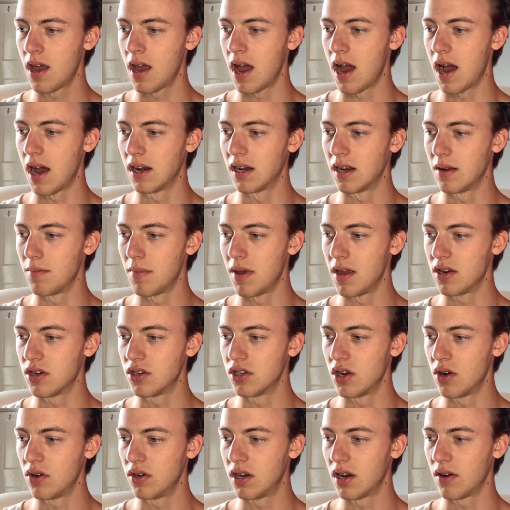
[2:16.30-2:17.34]
And it makes
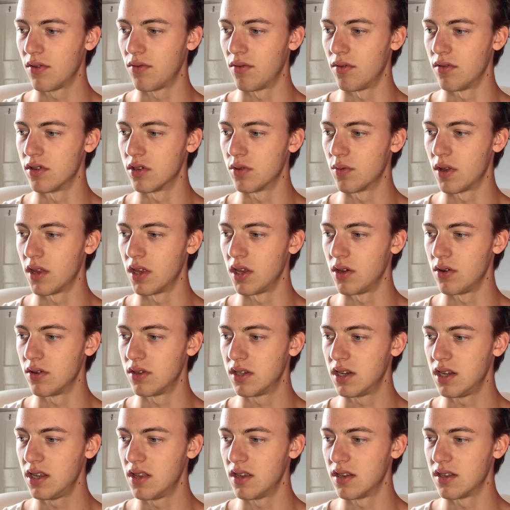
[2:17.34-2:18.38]
no difference whether you
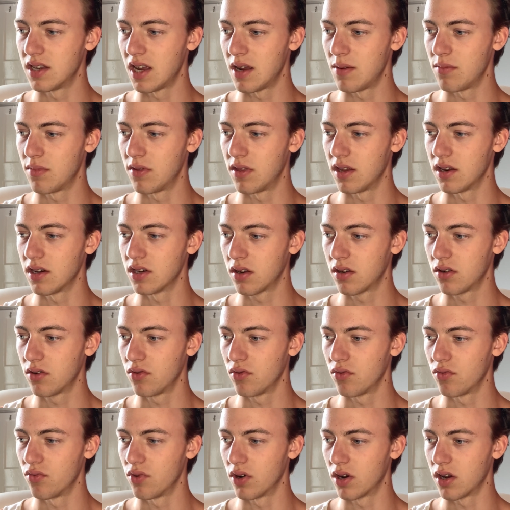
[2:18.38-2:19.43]
see the same things
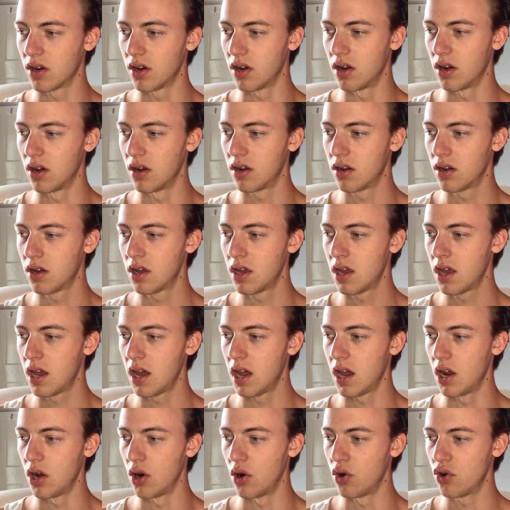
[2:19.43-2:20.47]
recur
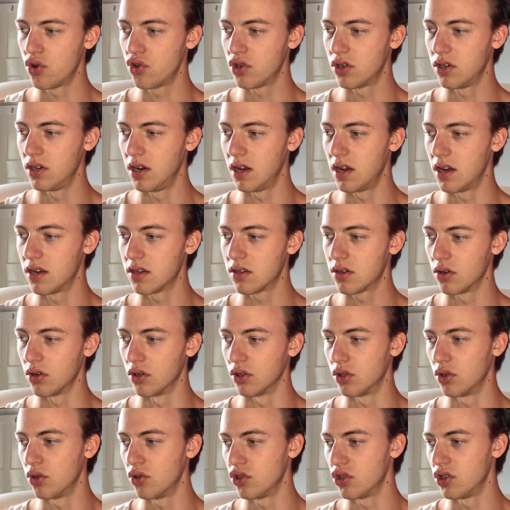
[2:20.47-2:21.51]
in 100 years or
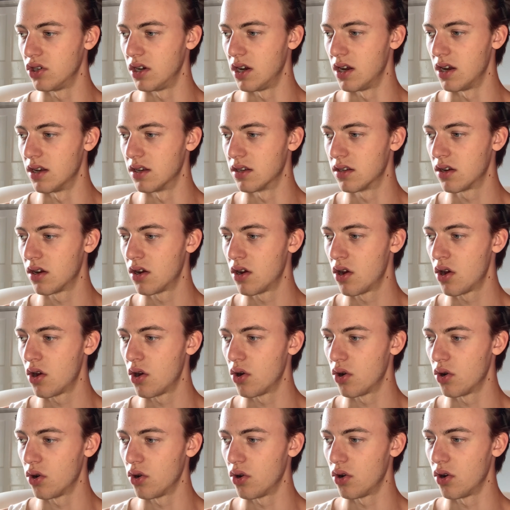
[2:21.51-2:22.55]
200 years,
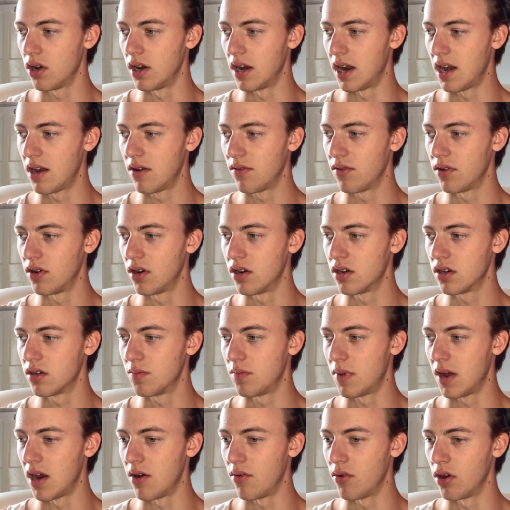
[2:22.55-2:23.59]
or an infinite
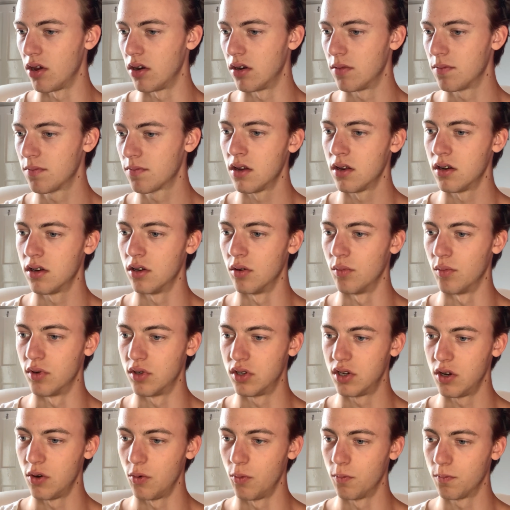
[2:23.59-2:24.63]
period. Number
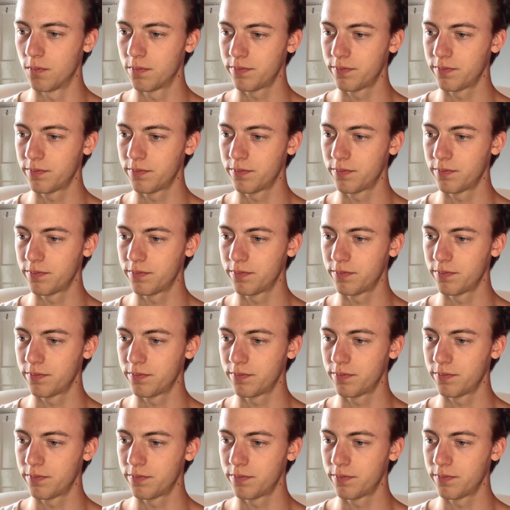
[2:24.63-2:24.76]
2.